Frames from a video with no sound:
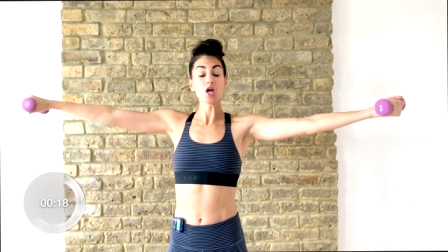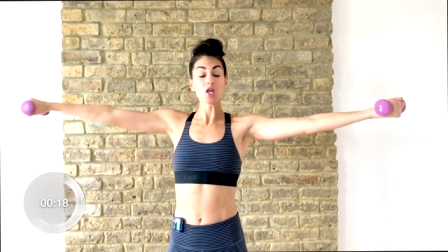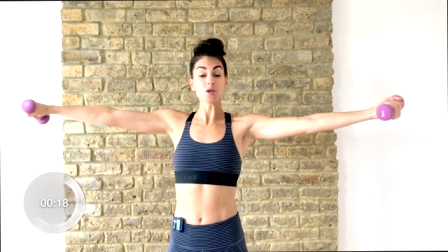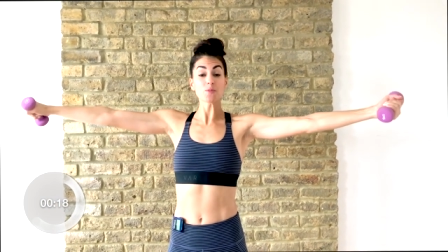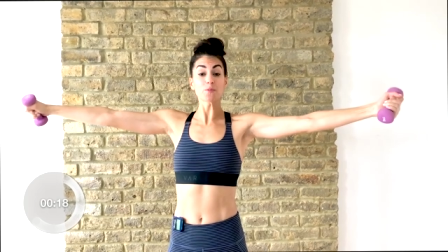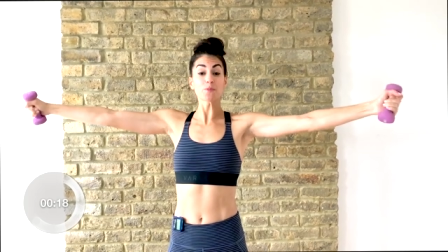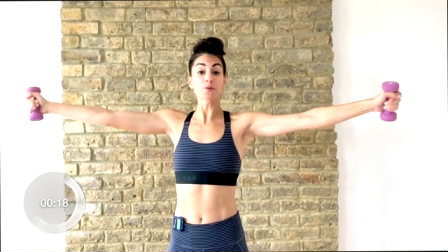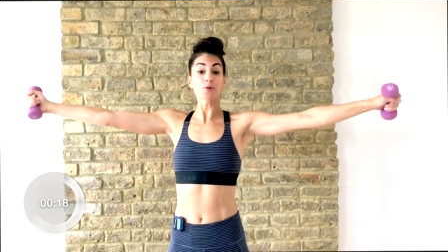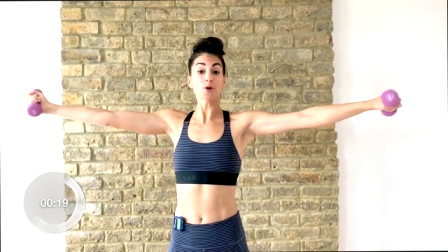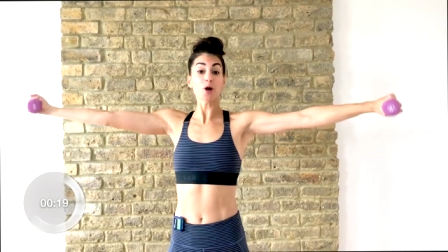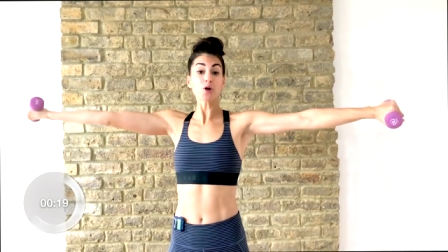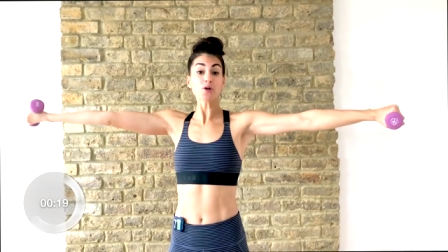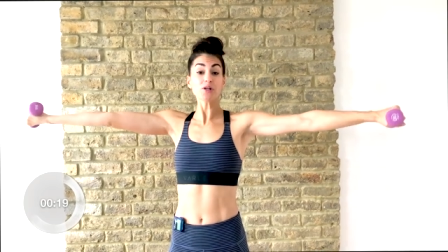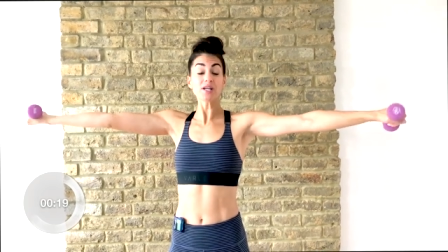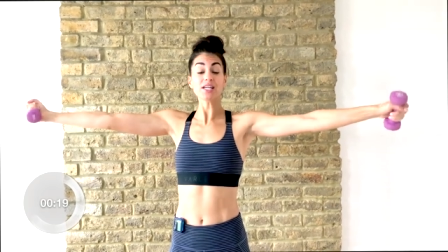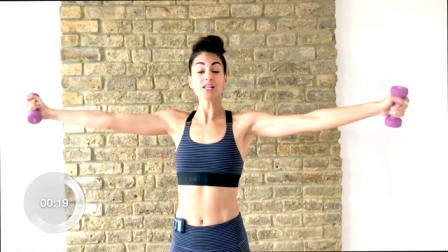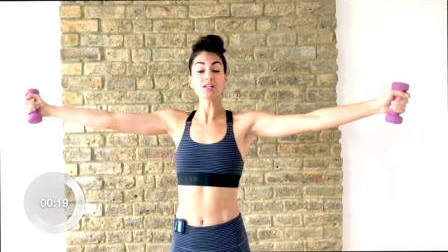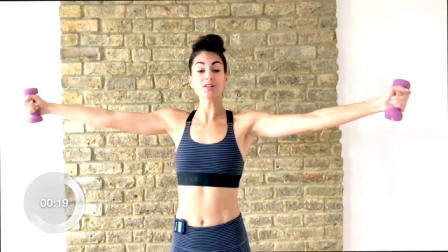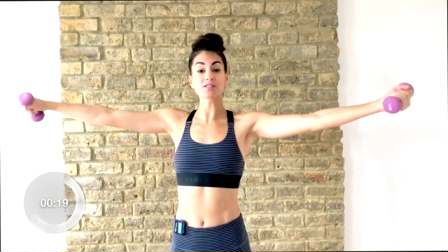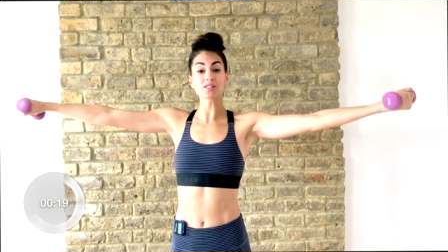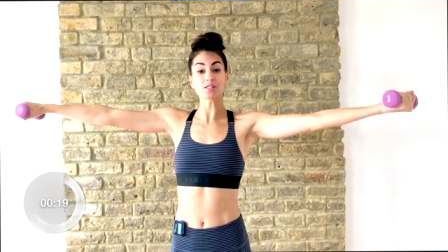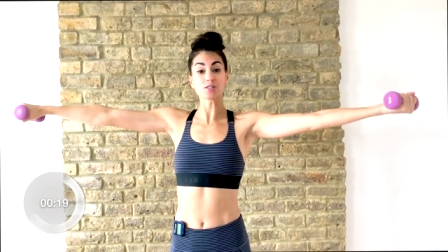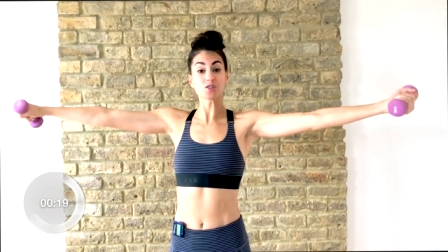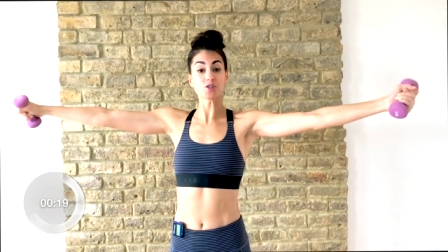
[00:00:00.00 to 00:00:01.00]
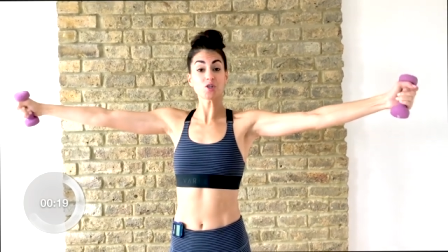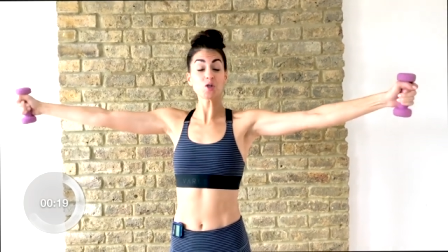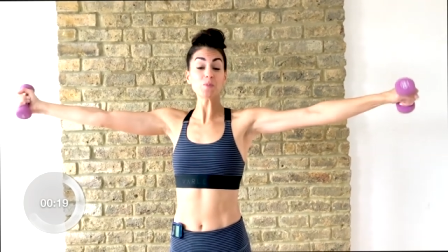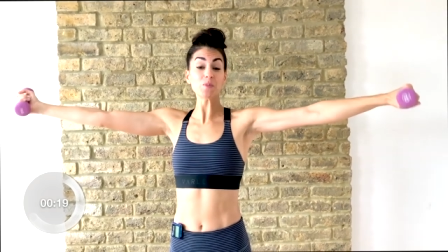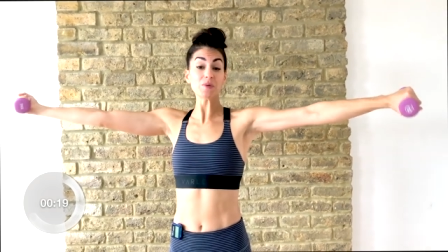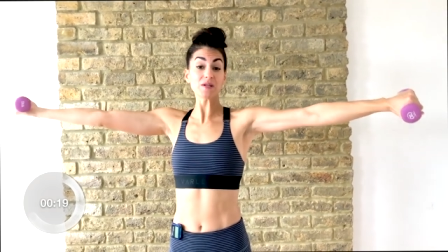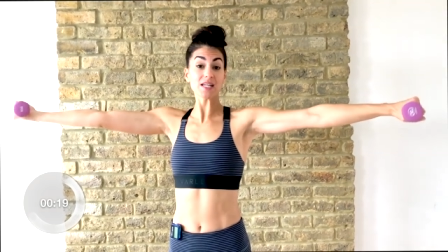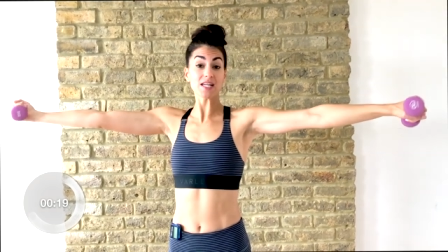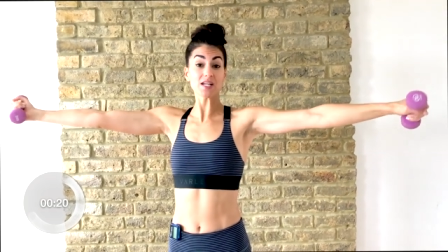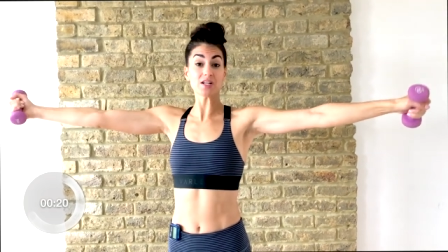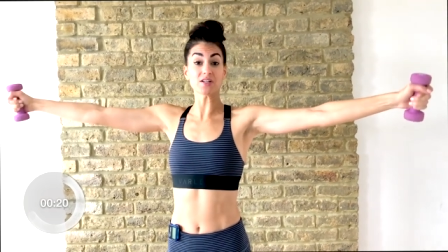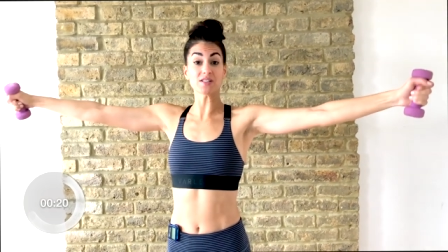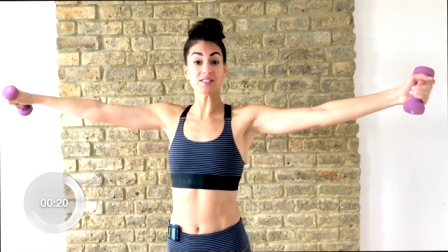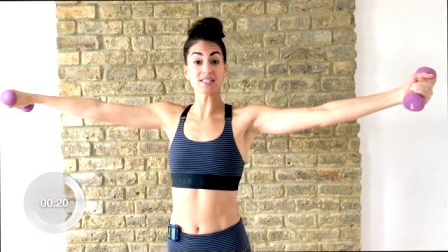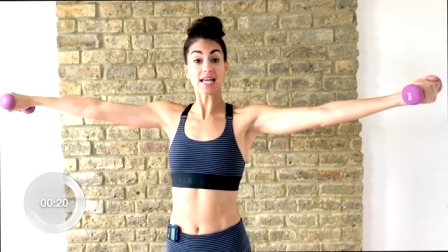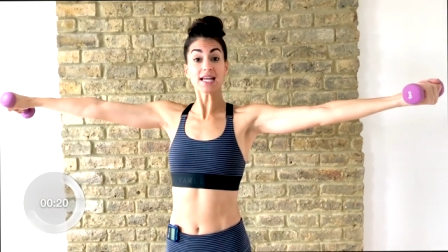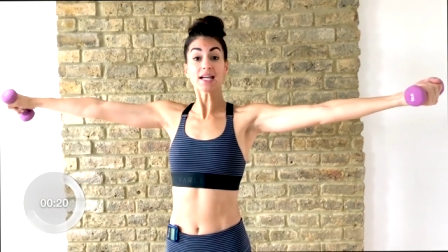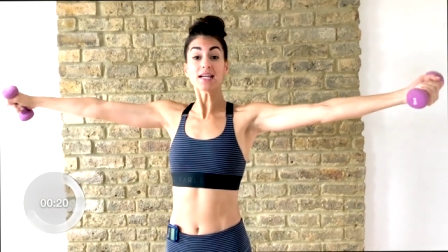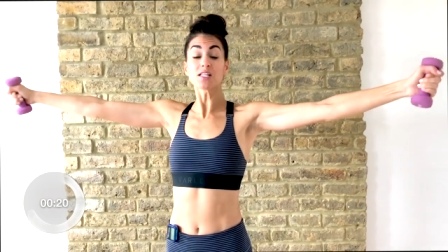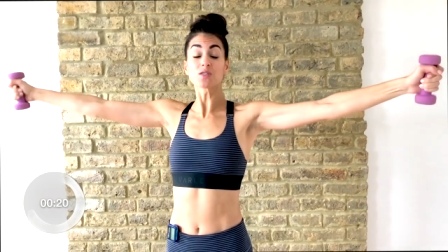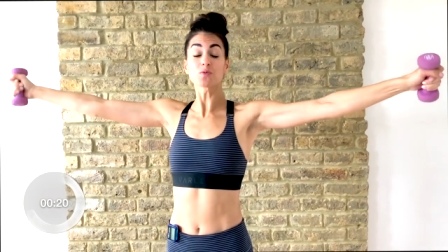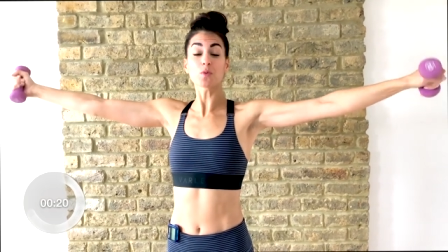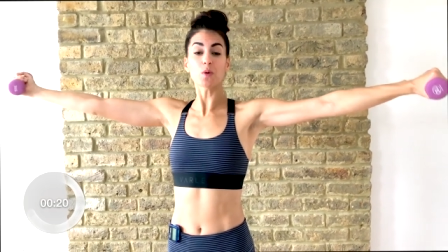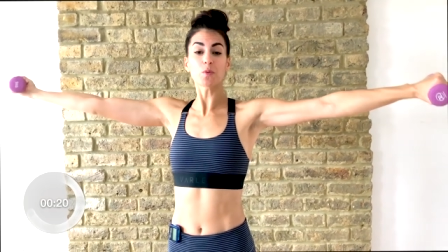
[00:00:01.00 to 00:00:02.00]
The pronators and supinators,
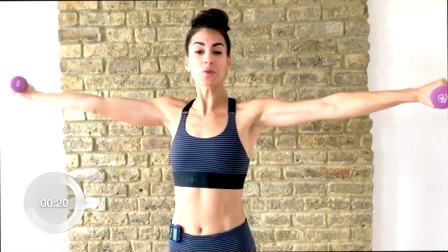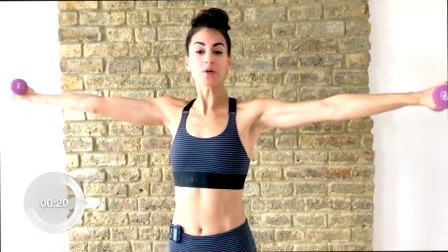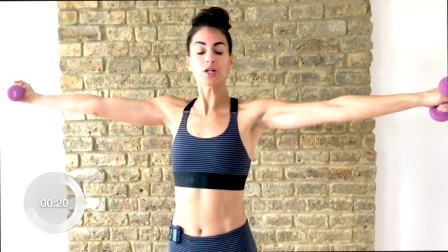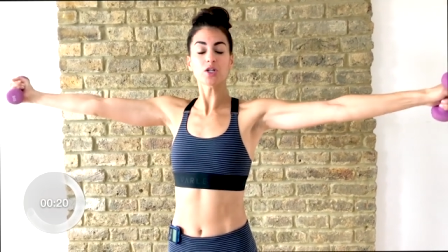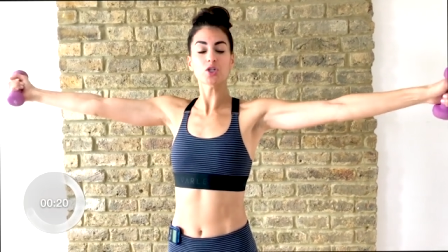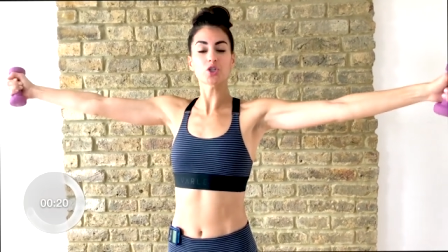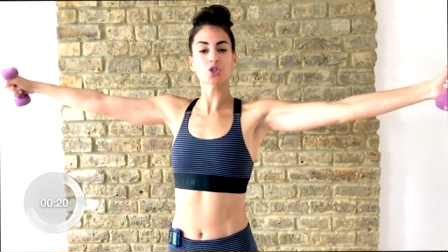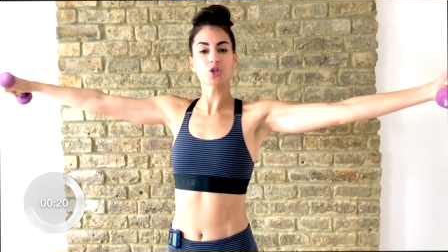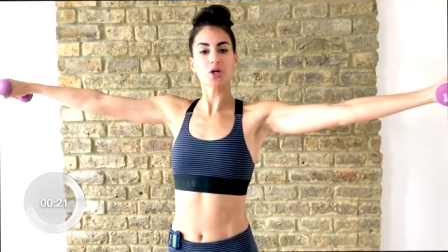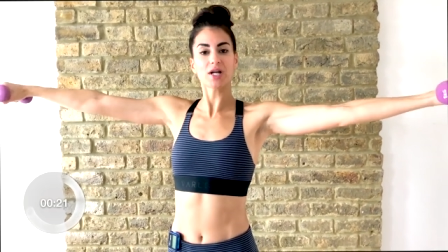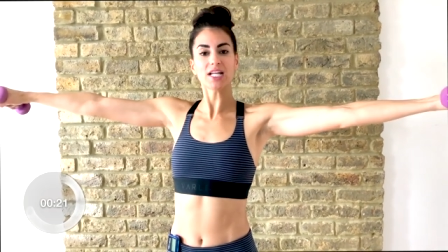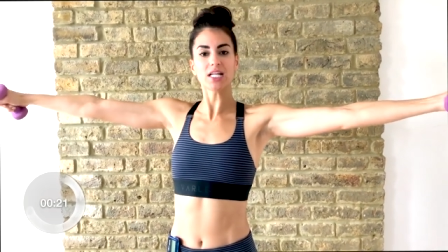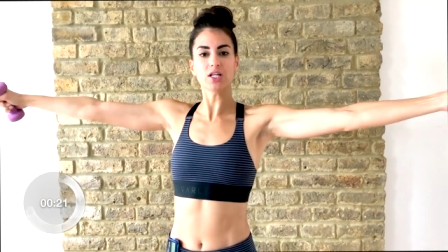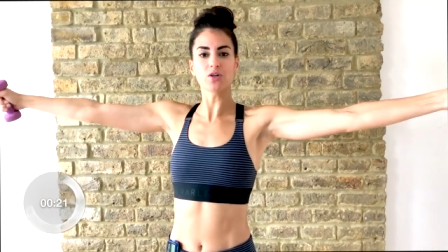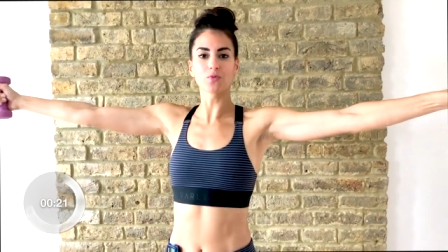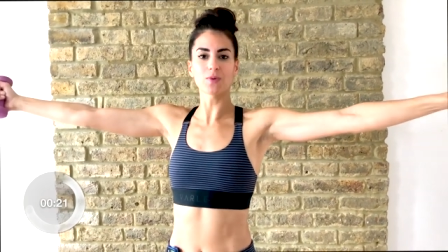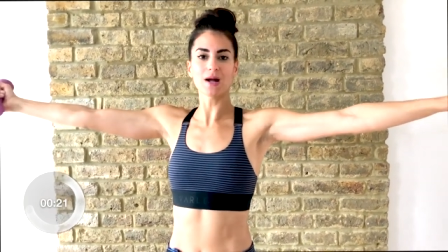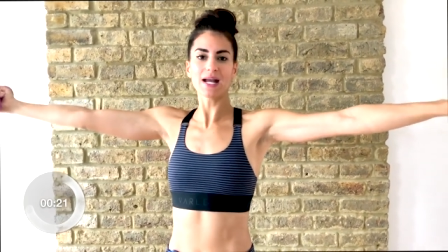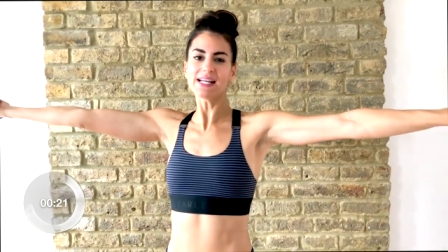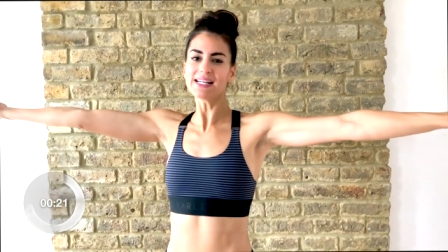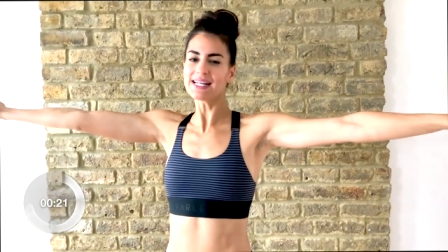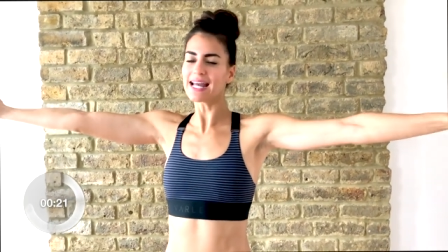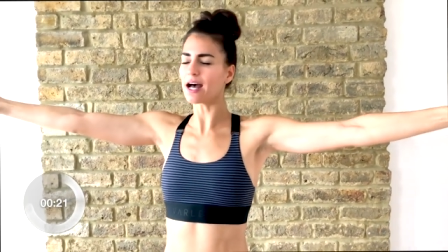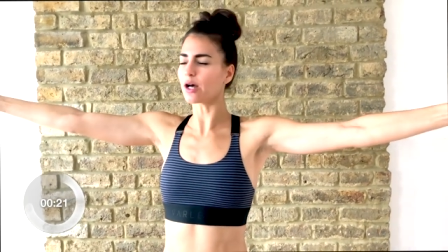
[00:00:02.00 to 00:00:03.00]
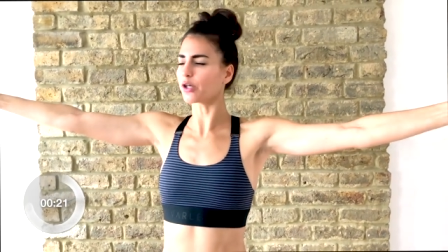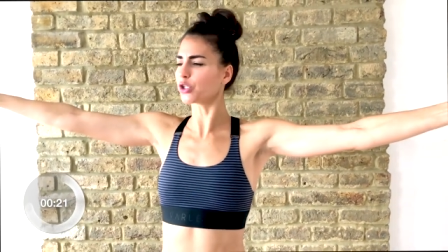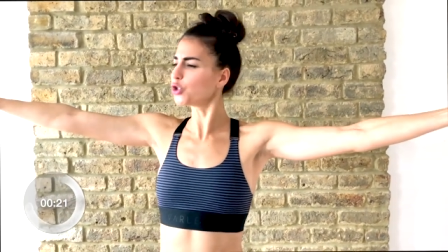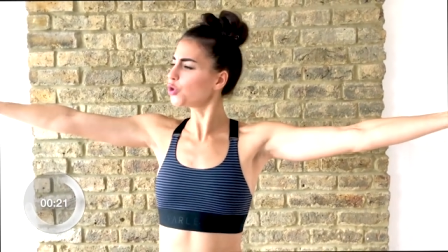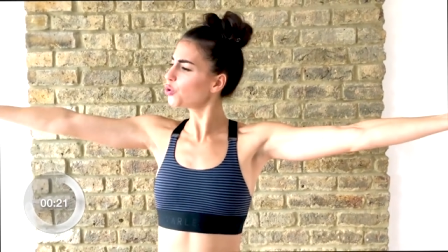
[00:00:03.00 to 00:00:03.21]
that is what we are training right now.